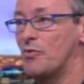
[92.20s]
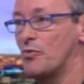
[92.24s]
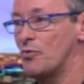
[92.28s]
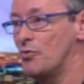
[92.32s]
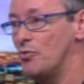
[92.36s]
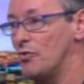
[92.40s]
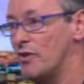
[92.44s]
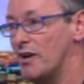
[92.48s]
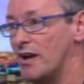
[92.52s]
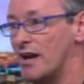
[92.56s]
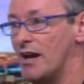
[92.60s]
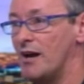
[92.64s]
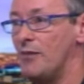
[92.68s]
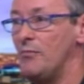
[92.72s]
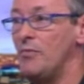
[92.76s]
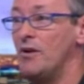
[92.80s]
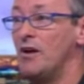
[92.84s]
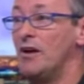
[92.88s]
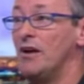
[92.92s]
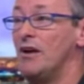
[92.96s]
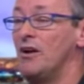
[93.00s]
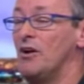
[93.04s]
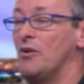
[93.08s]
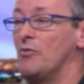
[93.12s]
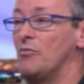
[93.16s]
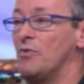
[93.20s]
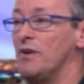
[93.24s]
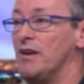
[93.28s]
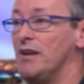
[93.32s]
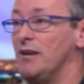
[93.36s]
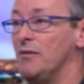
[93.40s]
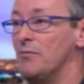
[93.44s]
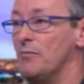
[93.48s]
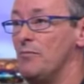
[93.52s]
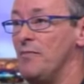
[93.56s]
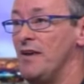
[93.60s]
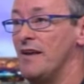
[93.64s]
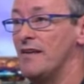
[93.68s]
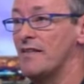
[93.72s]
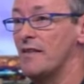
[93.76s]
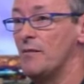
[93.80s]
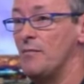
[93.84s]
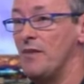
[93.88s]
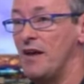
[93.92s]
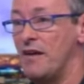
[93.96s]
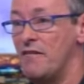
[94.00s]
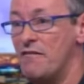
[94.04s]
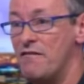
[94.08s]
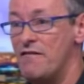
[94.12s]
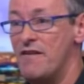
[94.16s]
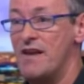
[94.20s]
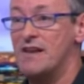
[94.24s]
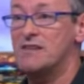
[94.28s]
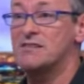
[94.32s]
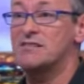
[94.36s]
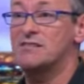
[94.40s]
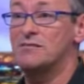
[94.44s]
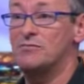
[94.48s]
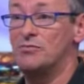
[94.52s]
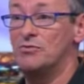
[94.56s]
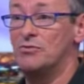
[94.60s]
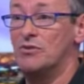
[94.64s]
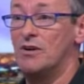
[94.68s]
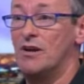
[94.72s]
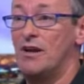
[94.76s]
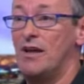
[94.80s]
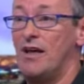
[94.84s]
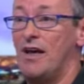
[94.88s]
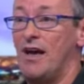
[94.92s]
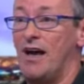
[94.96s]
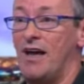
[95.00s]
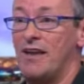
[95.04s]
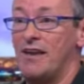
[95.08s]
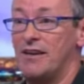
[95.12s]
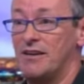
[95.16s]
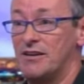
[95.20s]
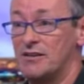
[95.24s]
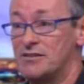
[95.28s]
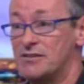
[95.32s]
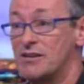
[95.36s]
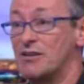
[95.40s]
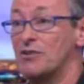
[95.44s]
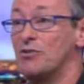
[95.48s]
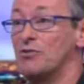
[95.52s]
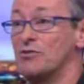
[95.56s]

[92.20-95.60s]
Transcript: programme, we make them investable and it doesn't